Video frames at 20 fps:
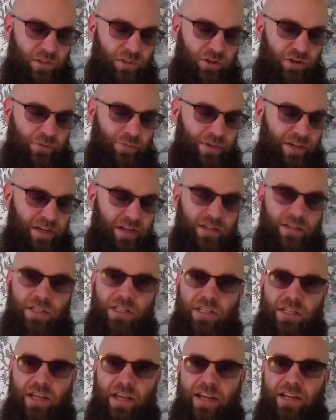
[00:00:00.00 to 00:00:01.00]
to me,
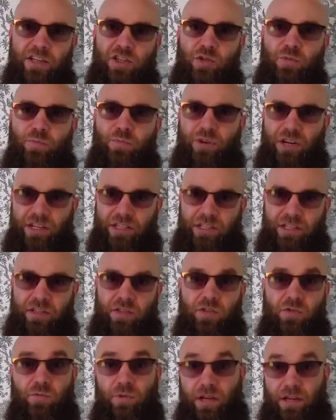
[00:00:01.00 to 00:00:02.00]
stage
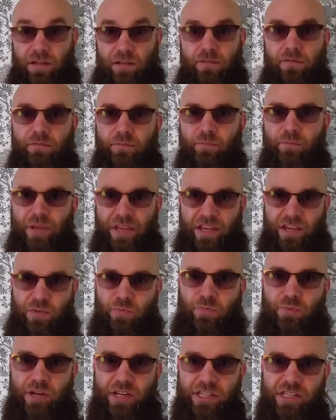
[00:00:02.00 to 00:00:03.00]
presence, well, being
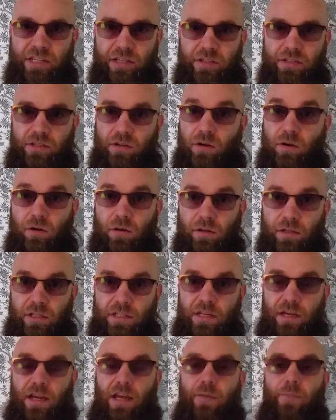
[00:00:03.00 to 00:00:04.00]
present all the
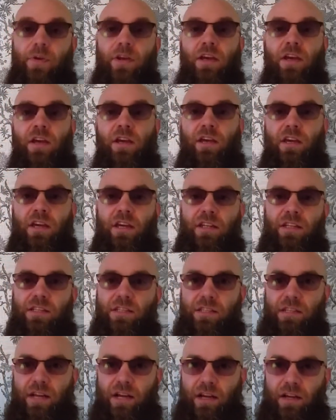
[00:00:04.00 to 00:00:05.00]
time.
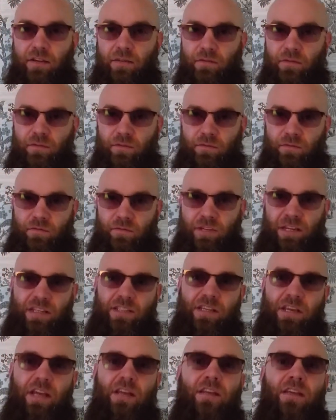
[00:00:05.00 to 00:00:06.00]
It's
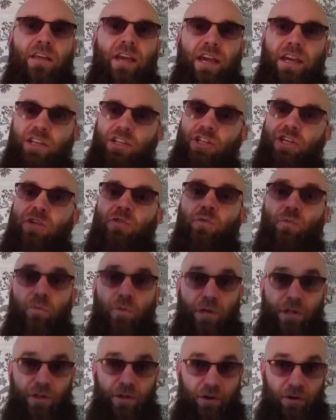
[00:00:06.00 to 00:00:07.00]
engaging
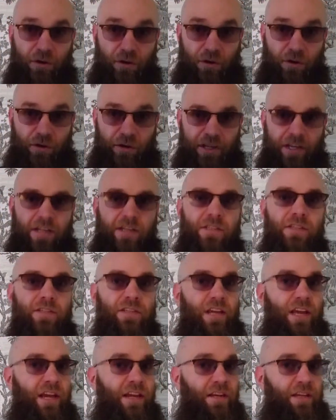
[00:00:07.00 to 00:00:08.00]
with your
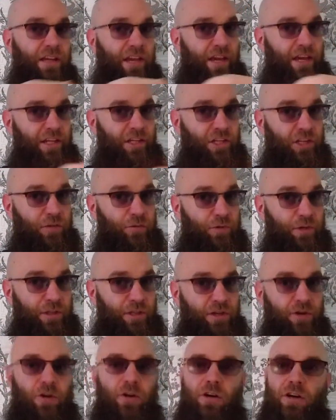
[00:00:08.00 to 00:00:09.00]
audience, engaging with
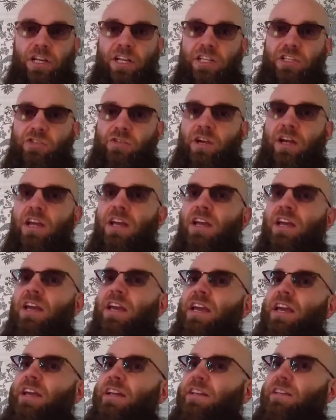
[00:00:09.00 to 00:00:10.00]
the orchestra,
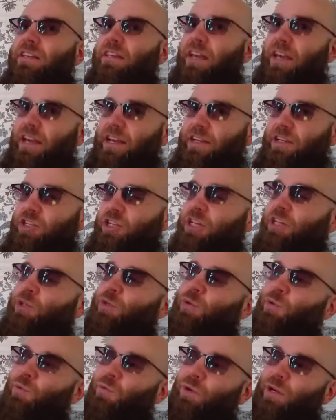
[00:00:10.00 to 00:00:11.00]

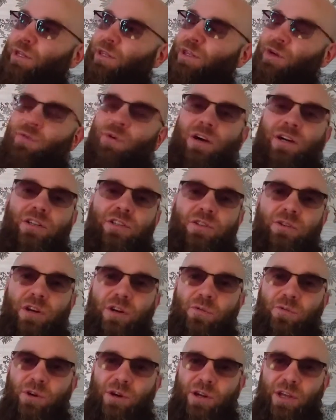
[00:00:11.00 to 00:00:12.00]
engaging with the ones you
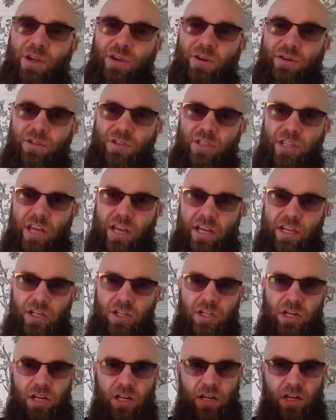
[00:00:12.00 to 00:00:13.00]
are working on
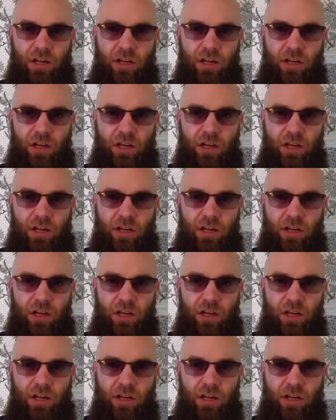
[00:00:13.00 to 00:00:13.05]
stage